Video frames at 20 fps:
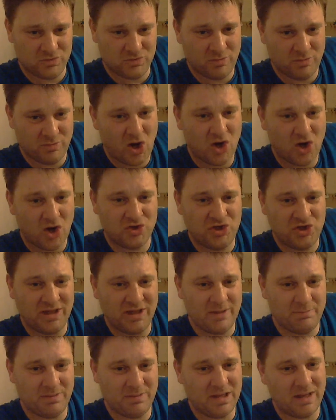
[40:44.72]
hot
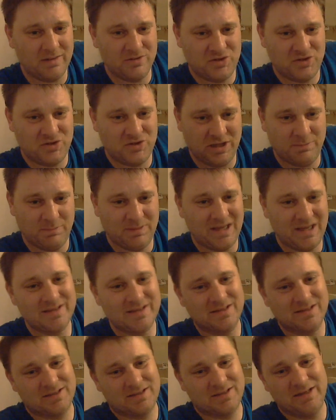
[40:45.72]
chili
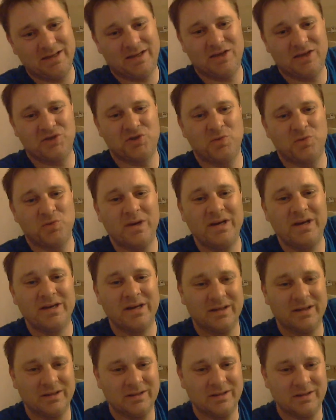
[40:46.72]
plants in kitchen
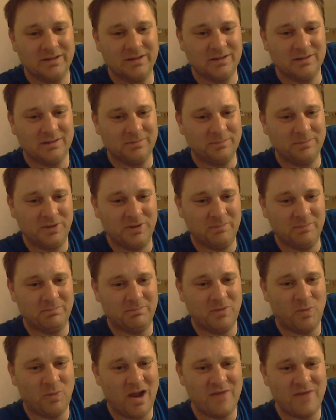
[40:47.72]
window, but
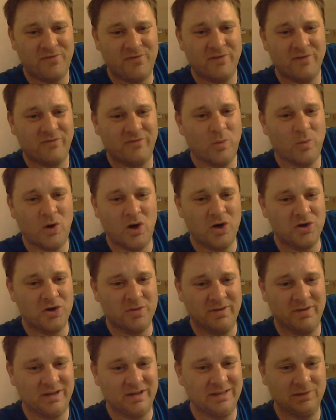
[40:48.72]
my wife overwatered
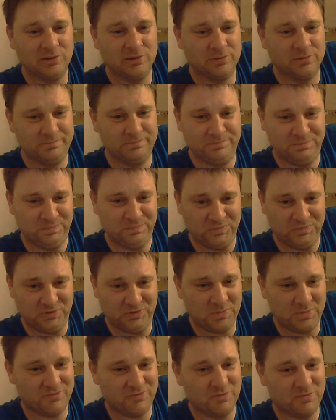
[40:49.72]
them and killed them. So
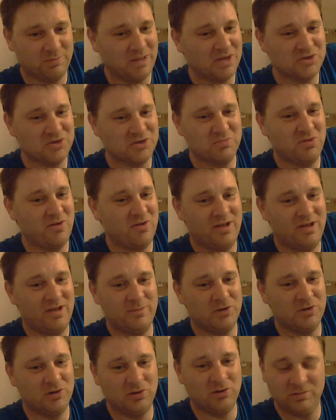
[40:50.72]
I'm going to have to plant some more of
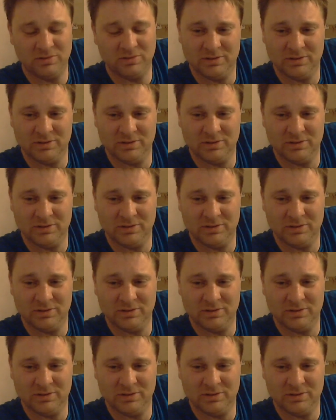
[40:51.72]
them and all.